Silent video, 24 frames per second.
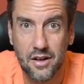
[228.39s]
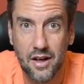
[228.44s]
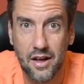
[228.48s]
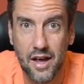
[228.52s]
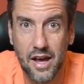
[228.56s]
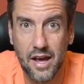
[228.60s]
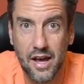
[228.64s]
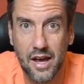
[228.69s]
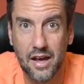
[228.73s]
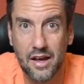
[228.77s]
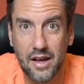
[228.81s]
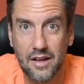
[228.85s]

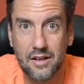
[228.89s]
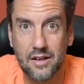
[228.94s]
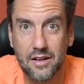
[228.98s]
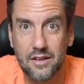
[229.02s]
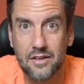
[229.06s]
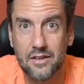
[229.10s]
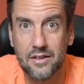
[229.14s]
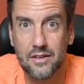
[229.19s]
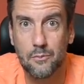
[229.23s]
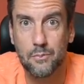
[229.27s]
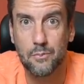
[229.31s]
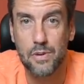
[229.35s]
And
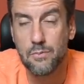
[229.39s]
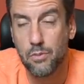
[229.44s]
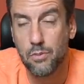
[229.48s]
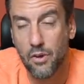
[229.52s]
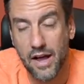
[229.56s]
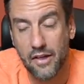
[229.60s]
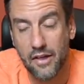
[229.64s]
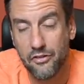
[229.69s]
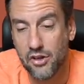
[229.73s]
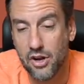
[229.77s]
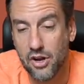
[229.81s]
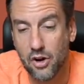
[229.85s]
the people
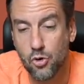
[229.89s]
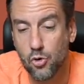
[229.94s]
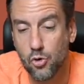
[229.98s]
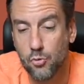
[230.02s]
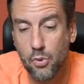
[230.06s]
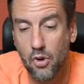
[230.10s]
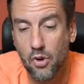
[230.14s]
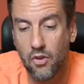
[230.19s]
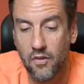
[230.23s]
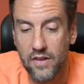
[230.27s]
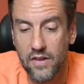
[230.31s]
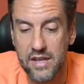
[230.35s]
out there who
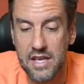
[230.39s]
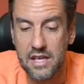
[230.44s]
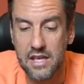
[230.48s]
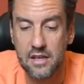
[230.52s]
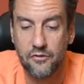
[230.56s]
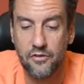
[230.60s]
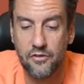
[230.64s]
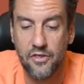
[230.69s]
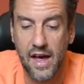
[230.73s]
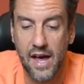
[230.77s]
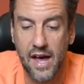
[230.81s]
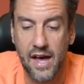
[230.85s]

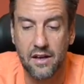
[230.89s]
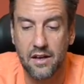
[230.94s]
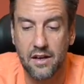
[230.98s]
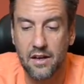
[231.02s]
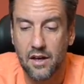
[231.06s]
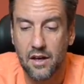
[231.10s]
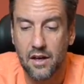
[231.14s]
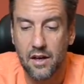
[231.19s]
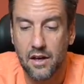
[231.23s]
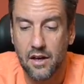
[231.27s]
believe that